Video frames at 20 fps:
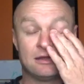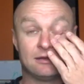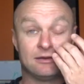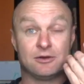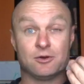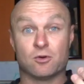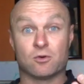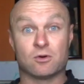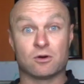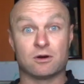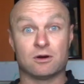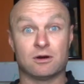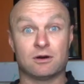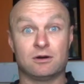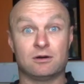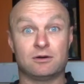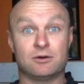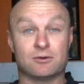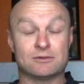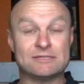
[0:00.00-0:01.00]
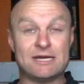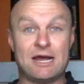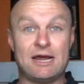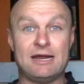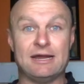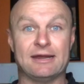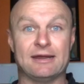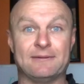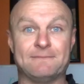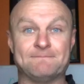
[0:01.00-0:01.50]
your
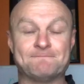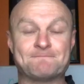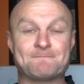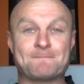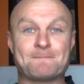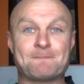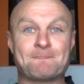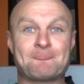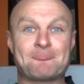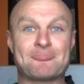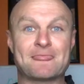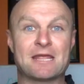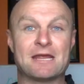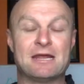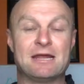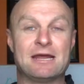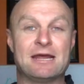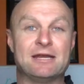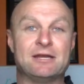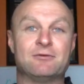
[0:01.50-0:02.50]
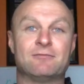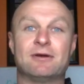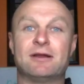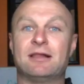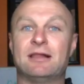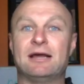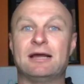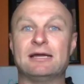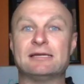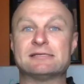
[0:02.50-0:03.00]
diet. And you
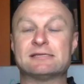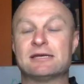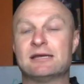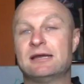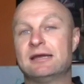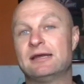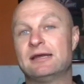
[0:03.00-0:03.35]
realize